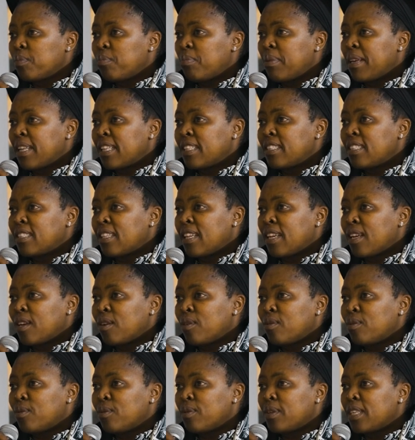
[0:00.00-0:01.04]
Pelsa,
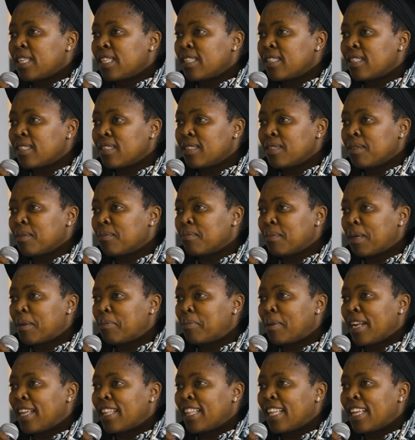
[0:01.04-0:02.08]
who is my
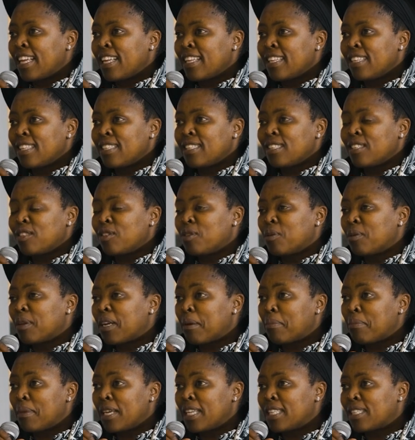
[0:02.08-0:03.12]
brother and is doing
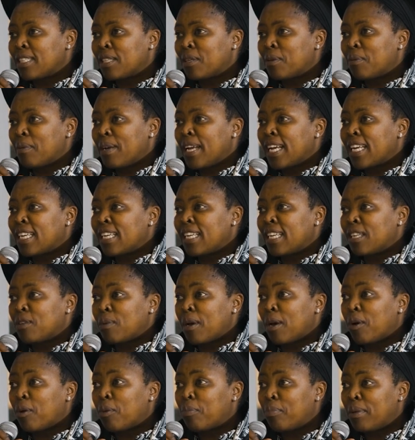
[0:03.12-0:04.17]
amazing work, and
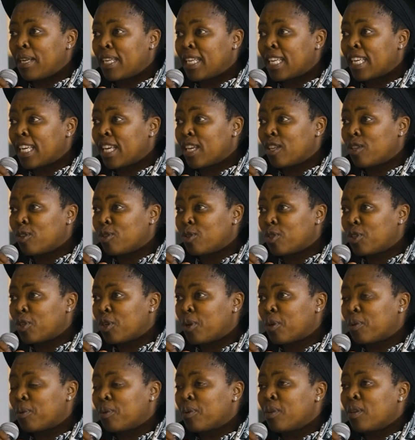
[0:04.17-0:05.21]
we're opening a new
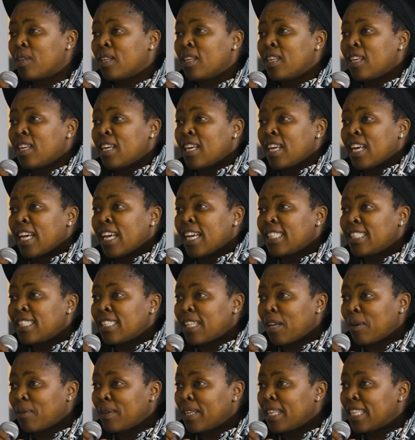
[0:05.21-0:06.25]
show at
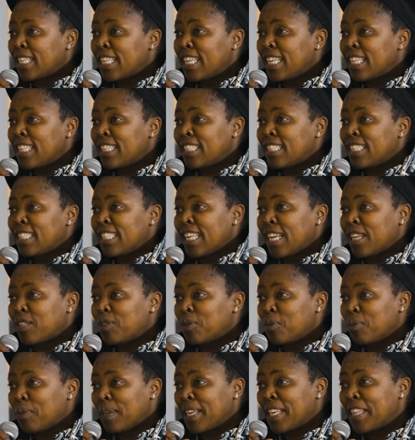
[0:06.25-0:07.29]
Southern Guild
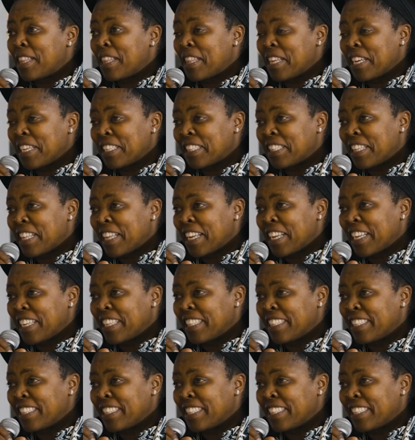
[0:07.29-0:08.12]
next week, Thursday.